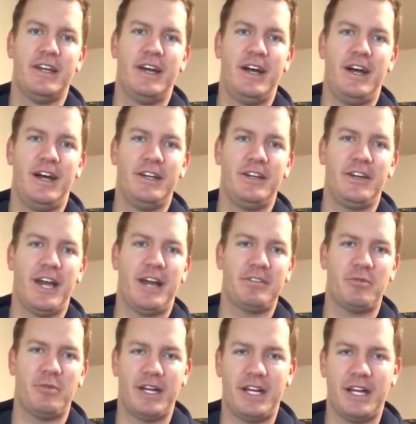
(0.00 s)
You
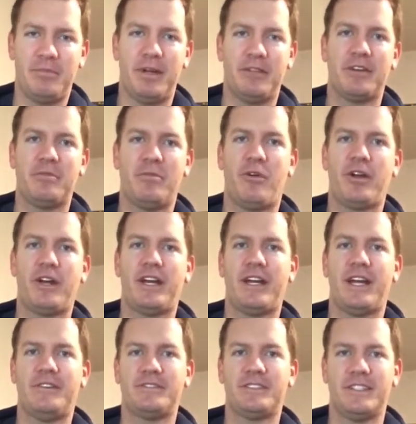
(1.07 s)
have to wake up every
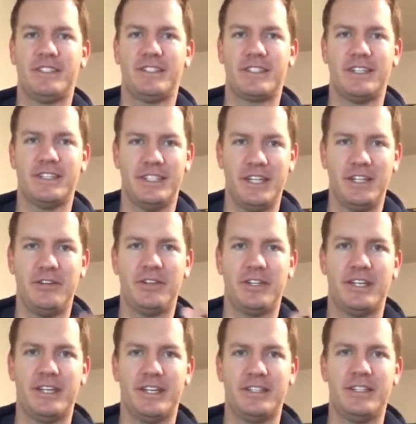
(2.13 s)
morning, have to continue
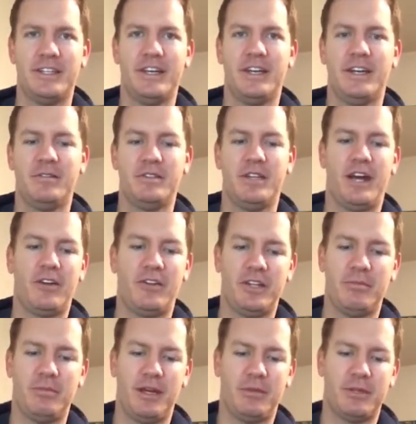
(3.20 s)
to not
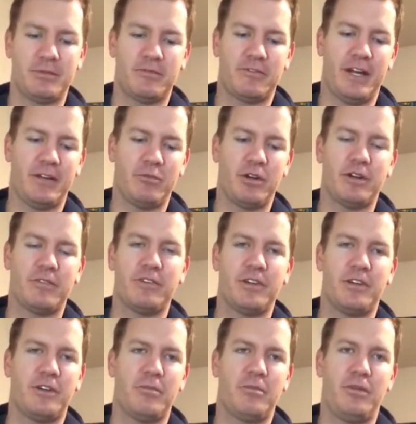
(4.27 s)
only be able to provide work
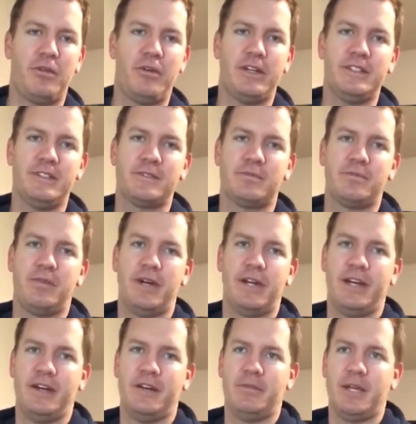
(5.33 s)
for your employees,
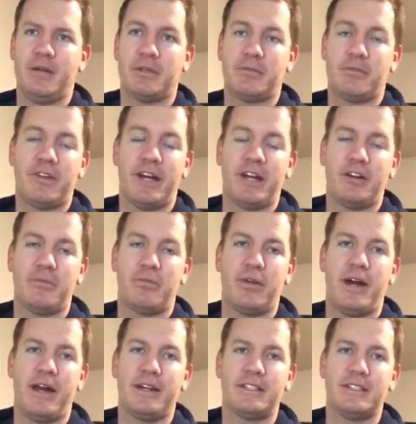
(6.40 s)
but be able to provide a good
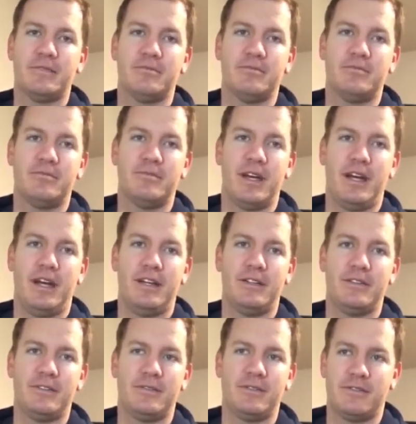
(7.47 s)
product and
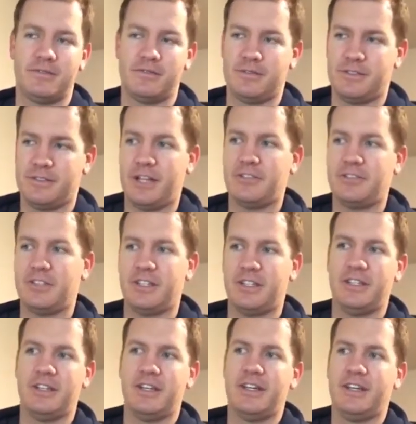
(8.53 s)

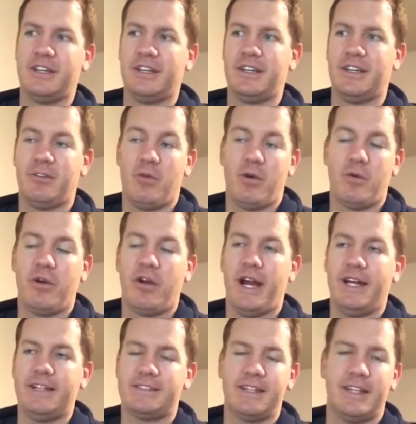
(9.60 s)
essentially where we're
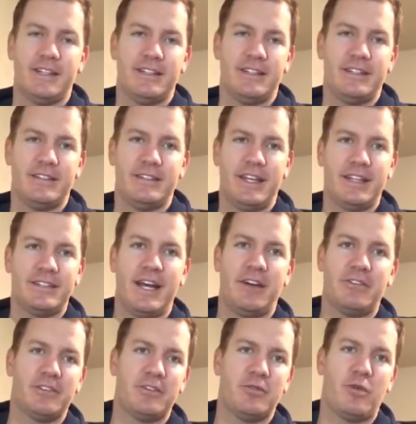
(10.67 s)
at, send things
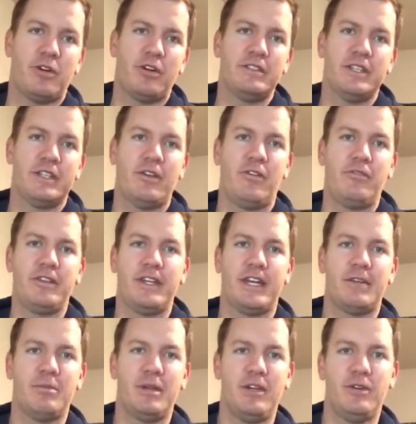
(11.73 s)
out into the world, and hopefully
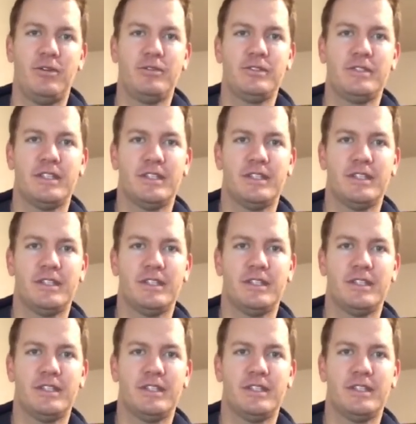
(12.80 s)
they can be used.